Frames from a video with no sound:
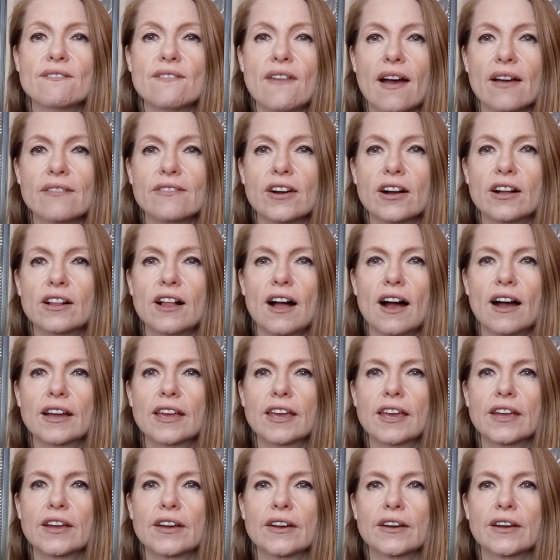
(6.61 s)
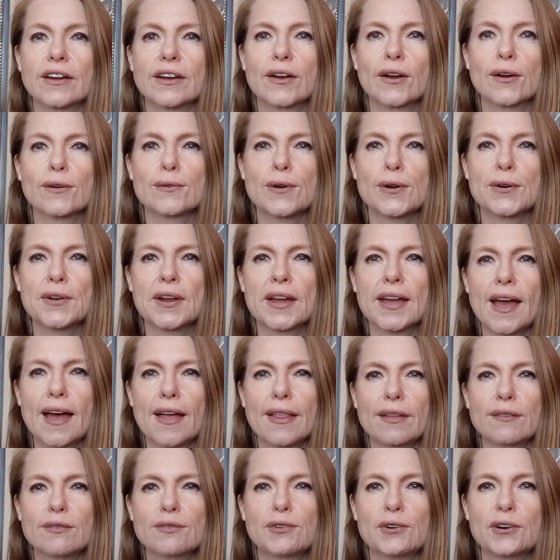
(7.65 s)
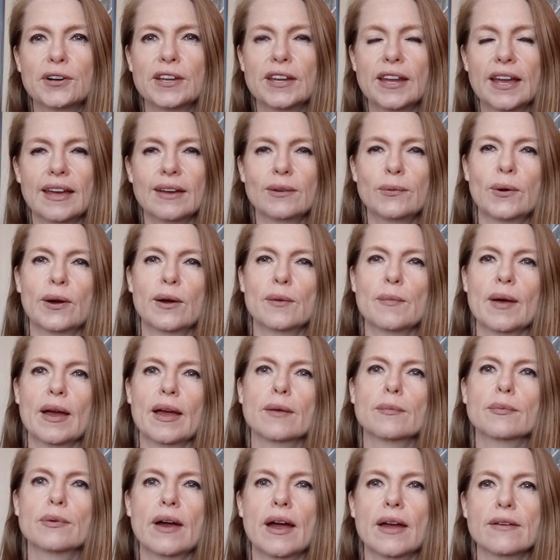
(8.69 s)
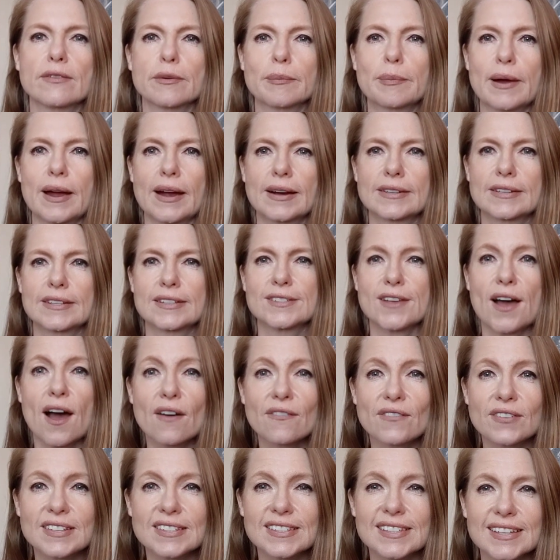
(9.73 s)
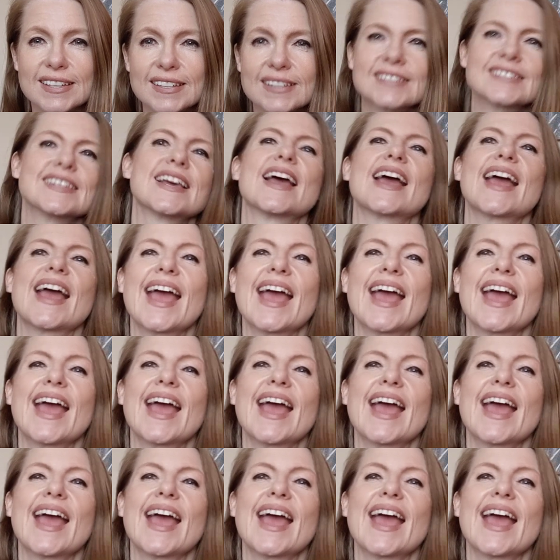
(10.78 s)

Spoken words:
5 o'clock here in Corona, California, where my private practice office is.